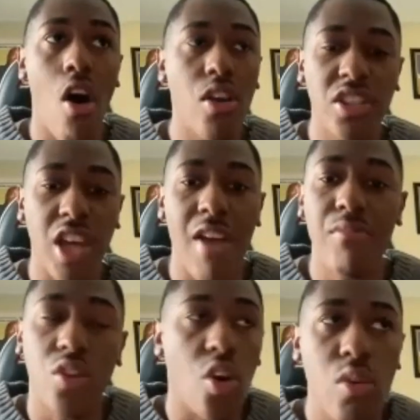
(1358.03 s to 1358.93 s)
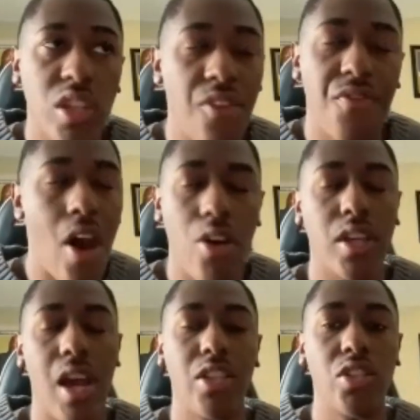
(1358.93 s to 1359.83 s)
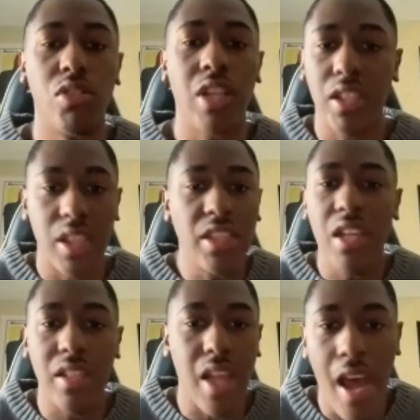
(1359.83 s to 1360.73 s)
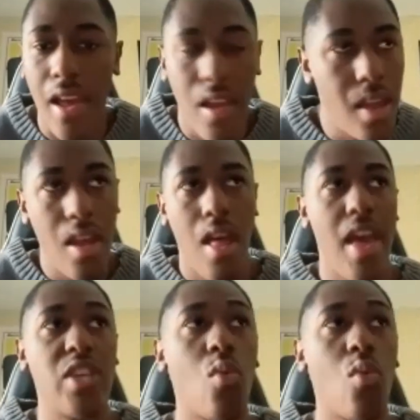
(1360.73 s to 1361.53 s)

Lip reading: sometimes you're always gonna foul the guy. So it's like things like that is why